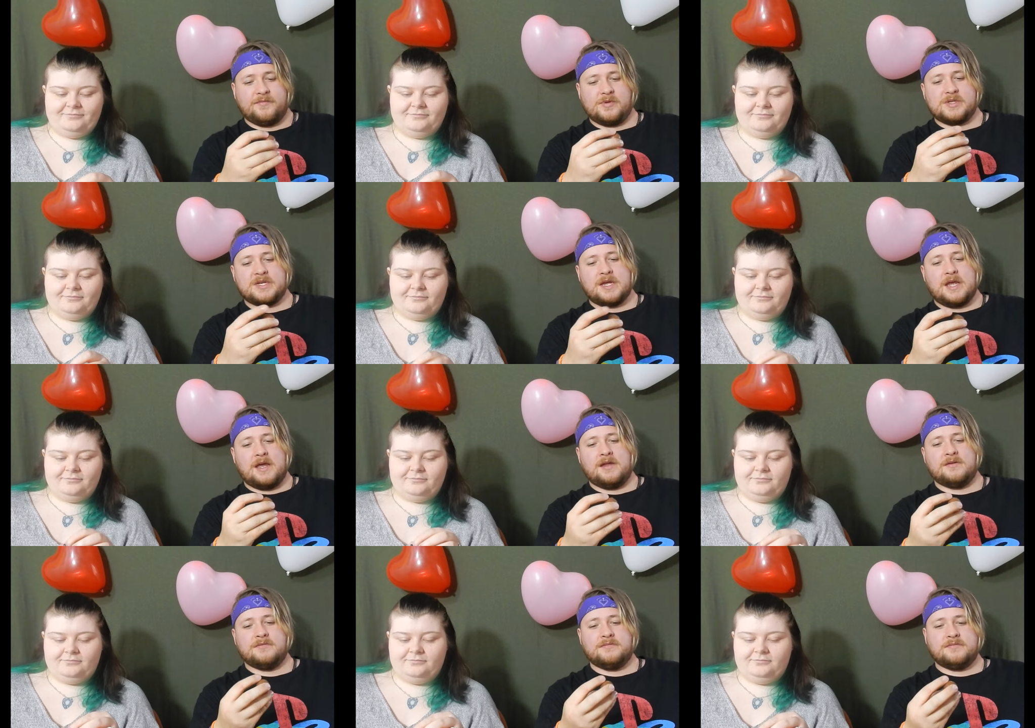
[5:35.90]
Speaker 1: Once
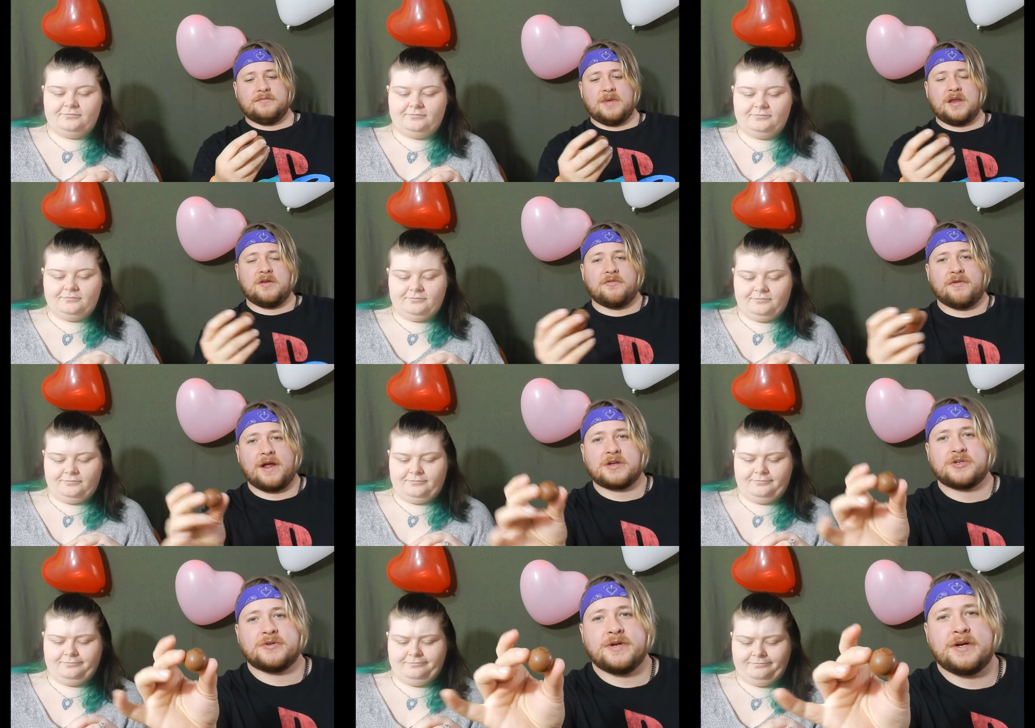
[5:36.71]
again,
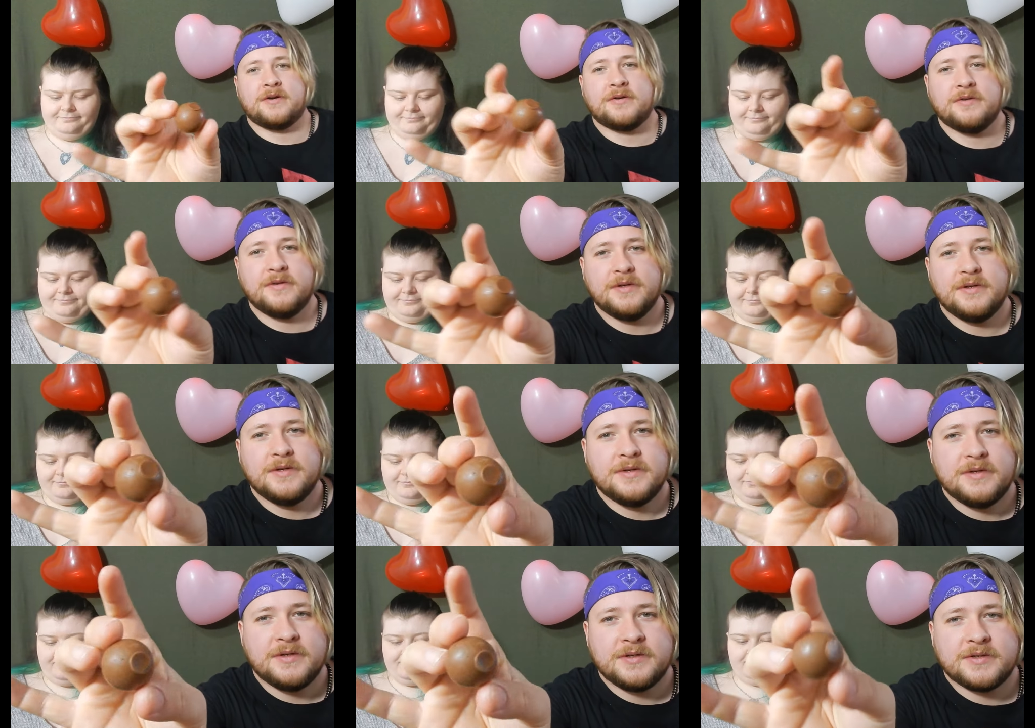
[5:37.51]
manufacturer error.
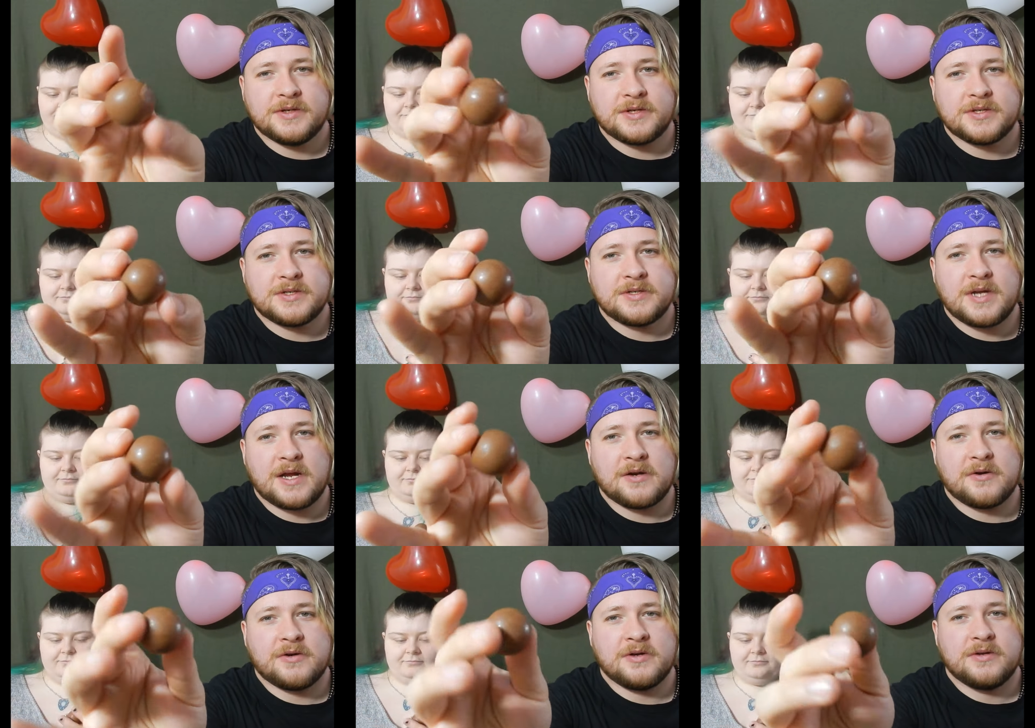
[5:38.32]
Just
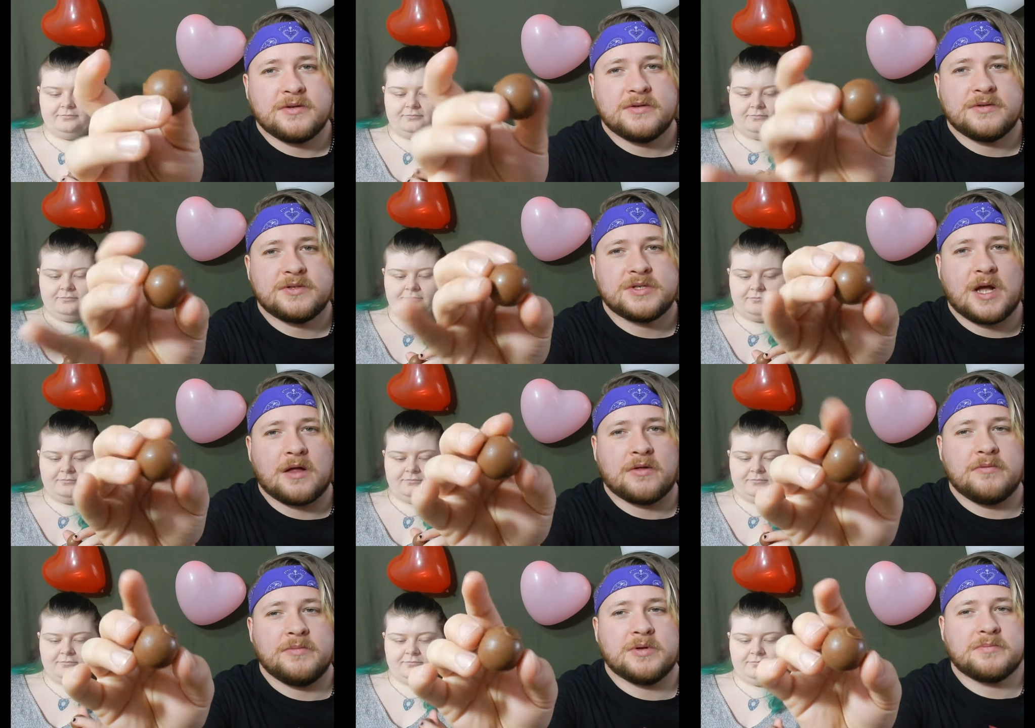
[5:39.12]
standard
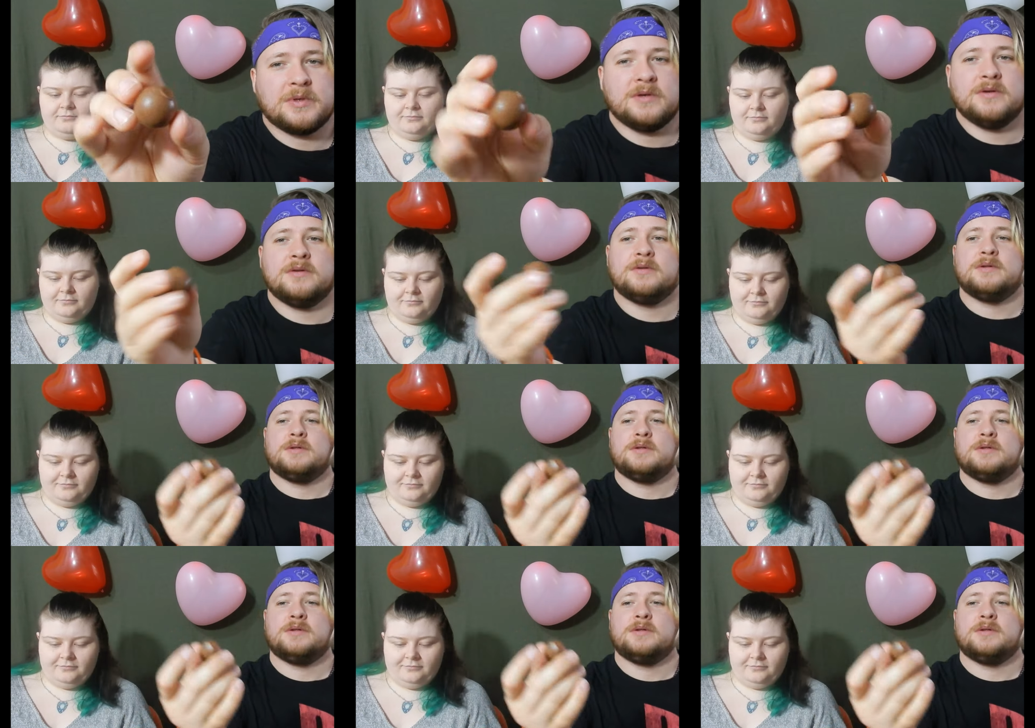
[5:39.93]
chocolate milk ball.